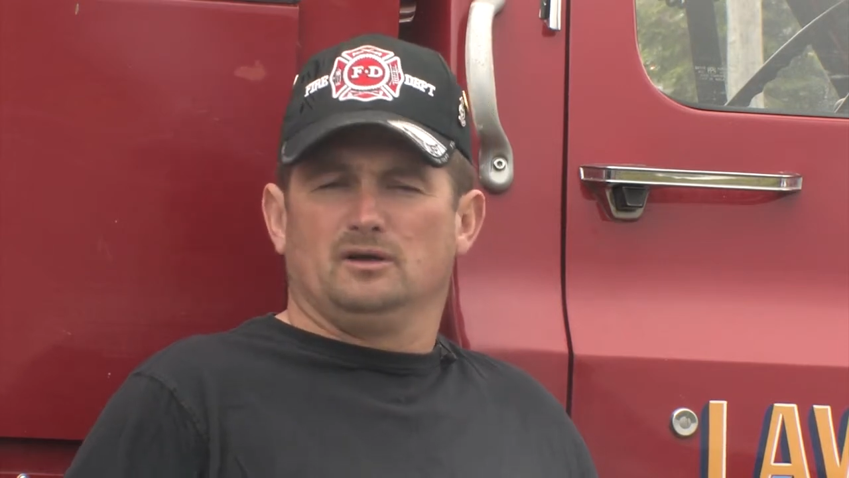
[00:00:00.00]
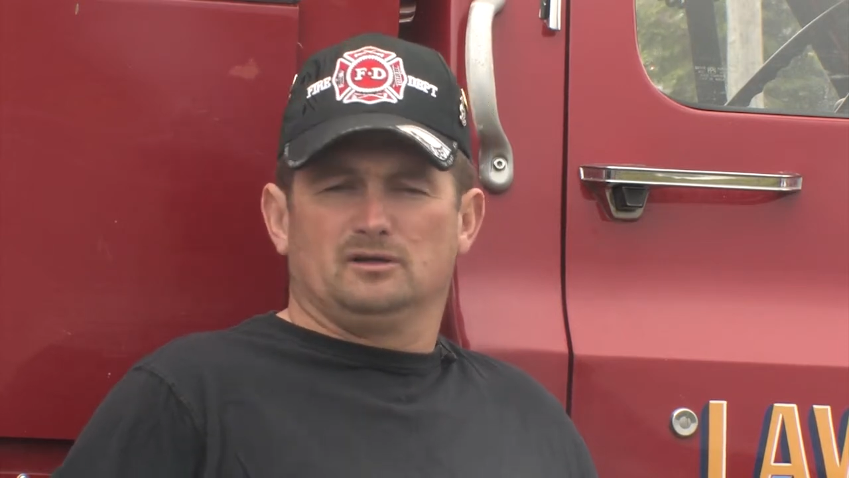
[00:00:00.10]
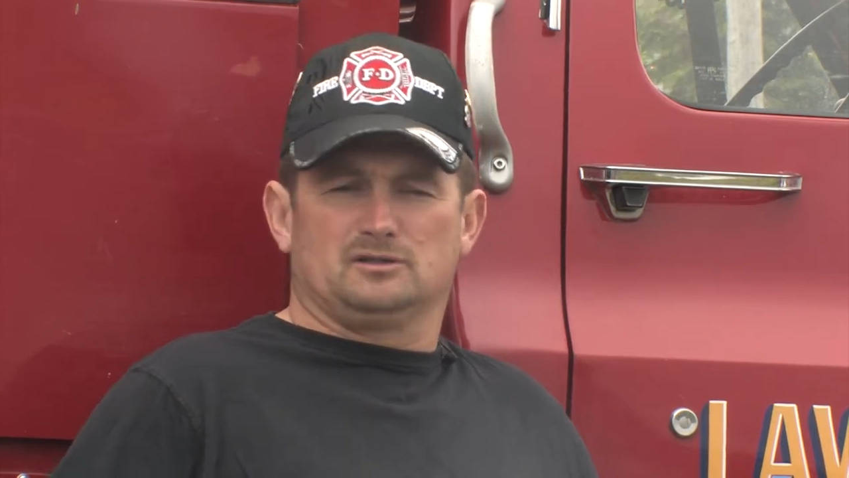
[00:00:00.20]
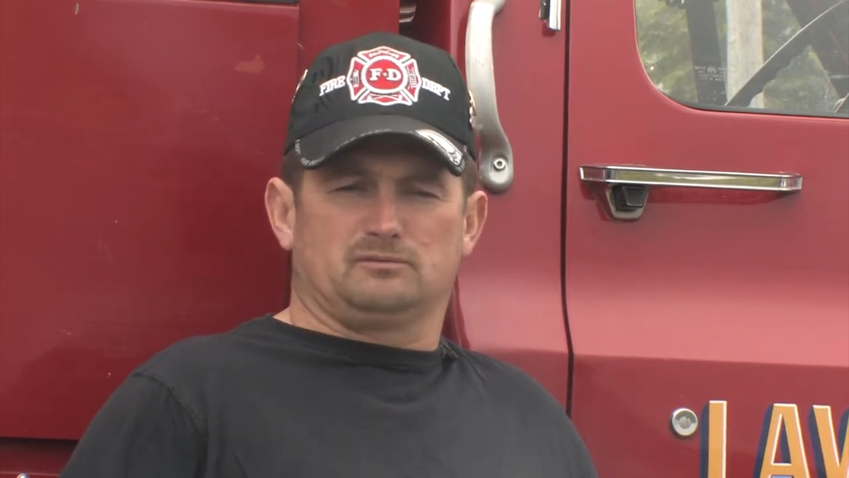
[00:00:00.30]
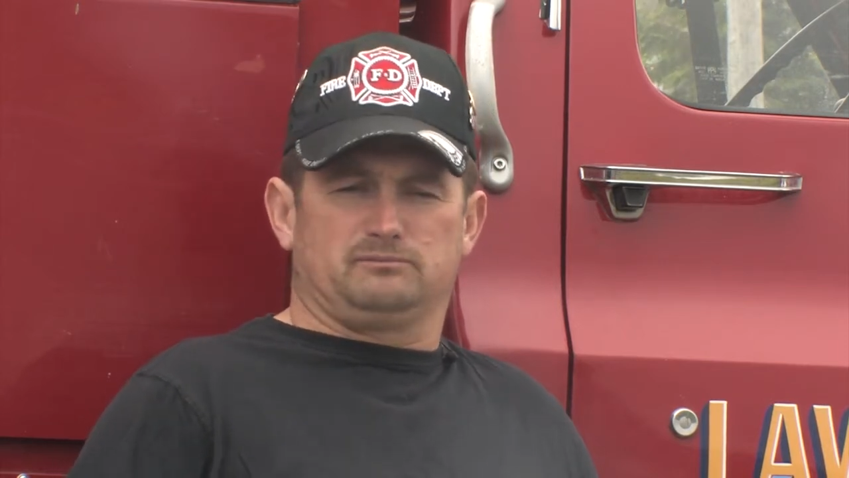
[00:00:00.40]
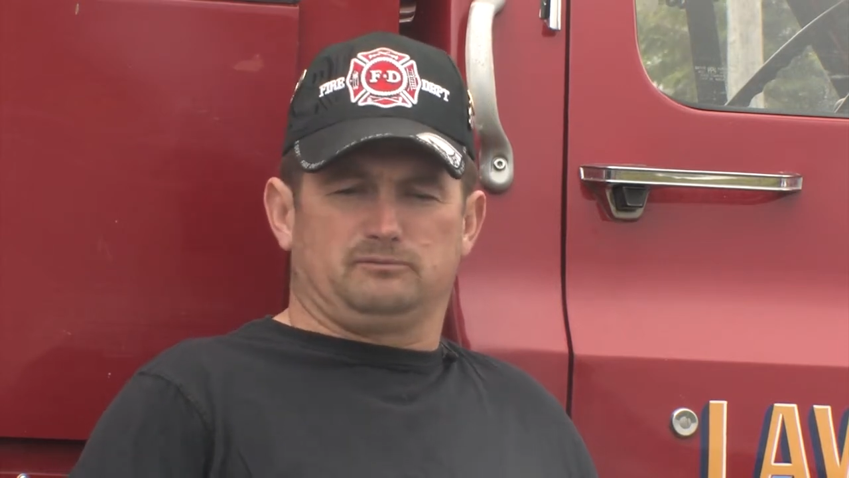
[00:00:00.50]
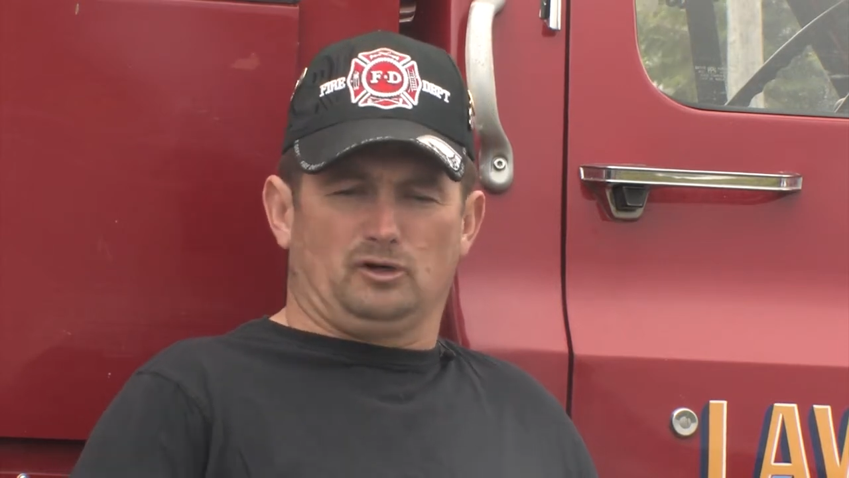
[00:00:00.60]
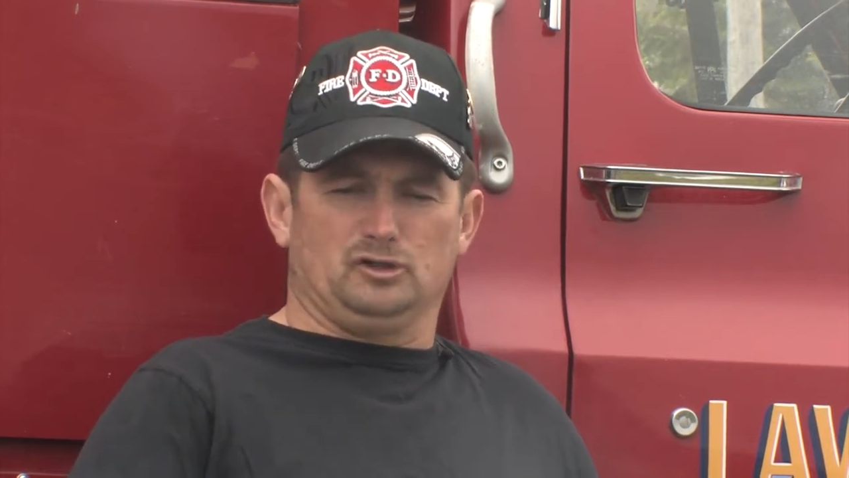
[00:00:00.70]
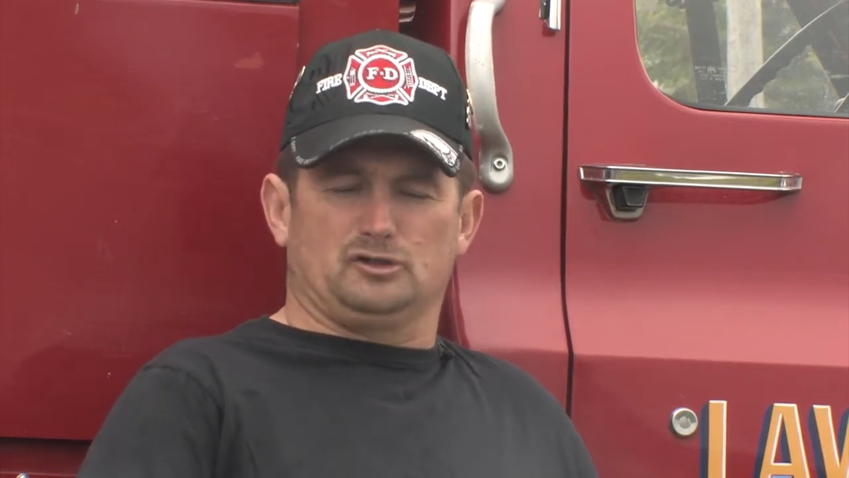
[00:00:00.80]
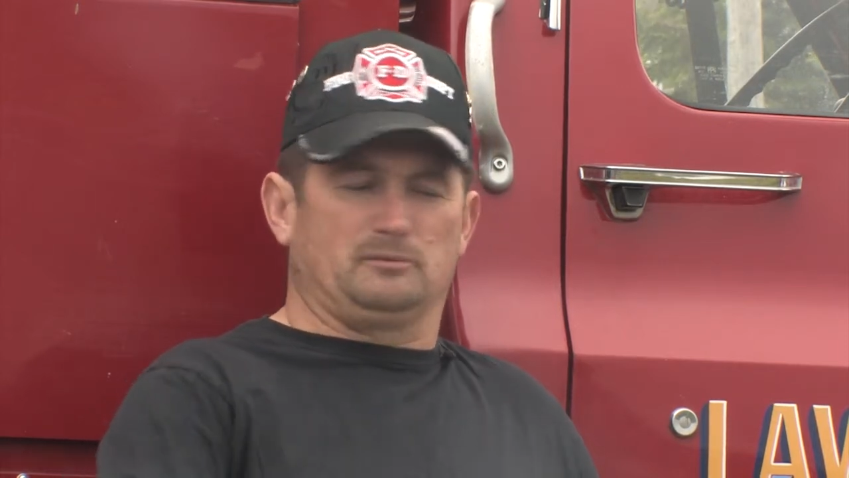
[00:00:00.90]
There's an
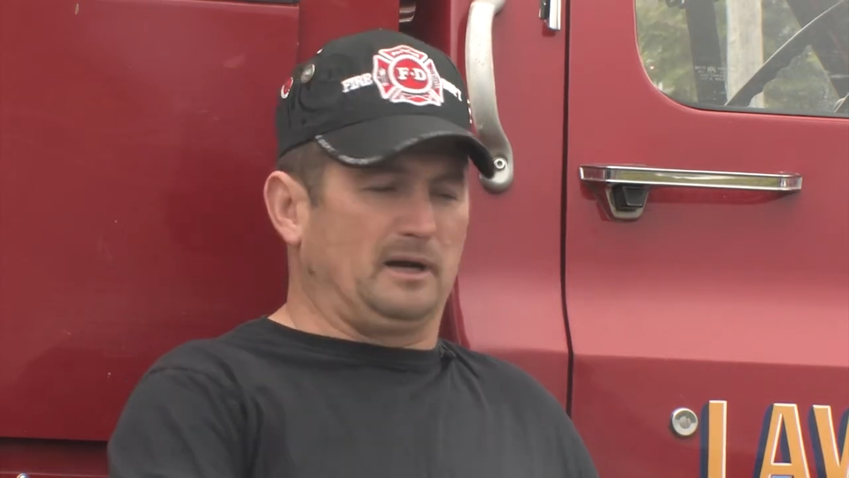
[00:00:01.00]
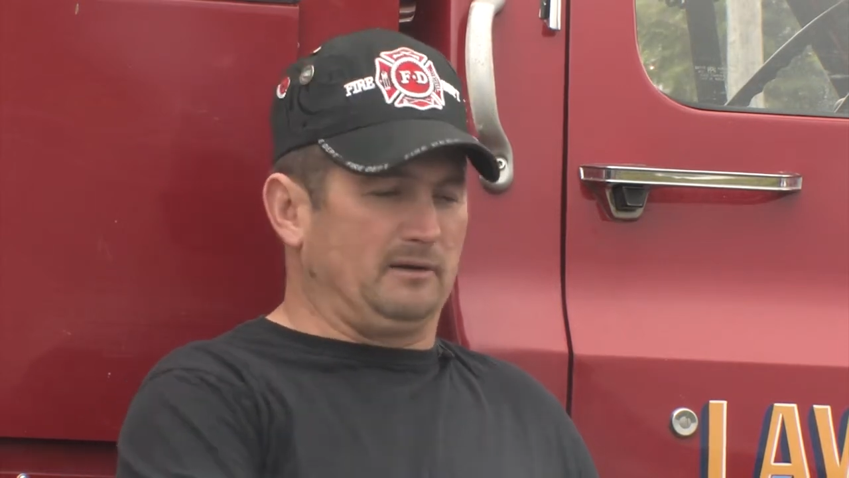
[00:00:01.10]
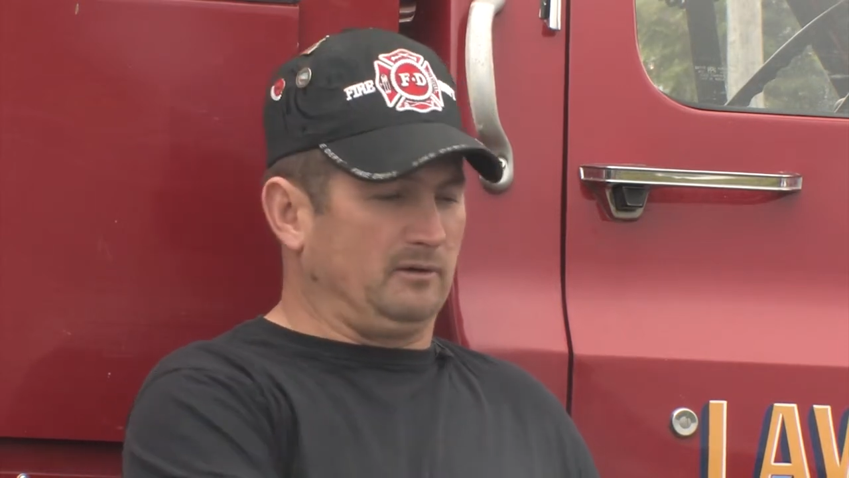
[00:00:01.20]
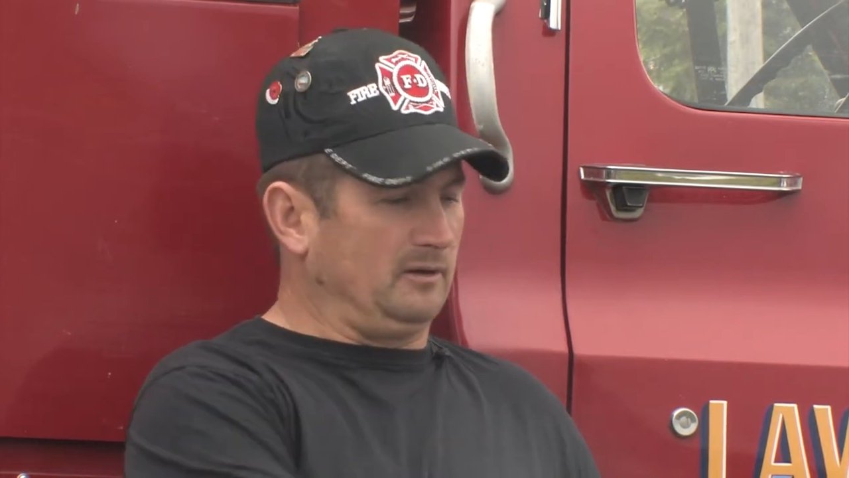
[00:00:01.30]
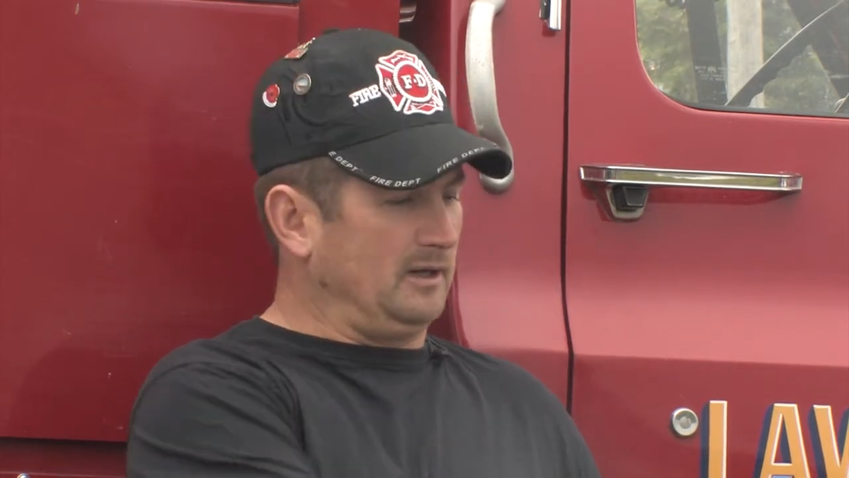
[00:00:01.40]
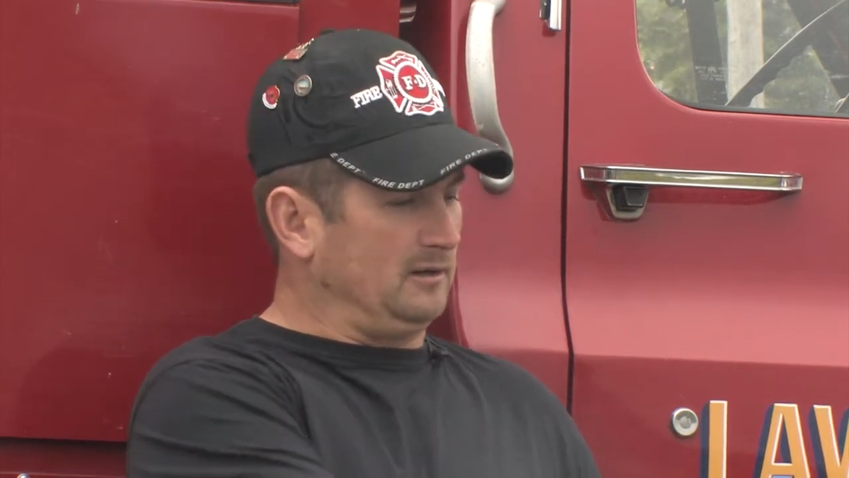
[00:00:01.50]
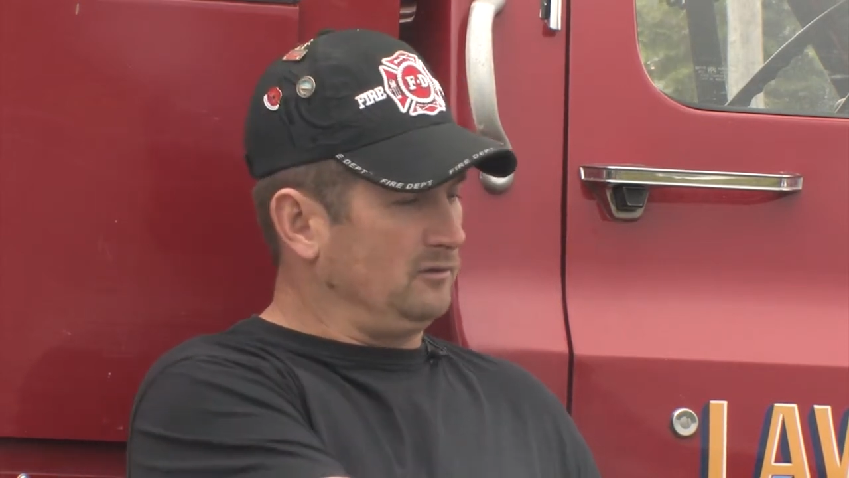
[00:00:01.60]
ice cream cart online,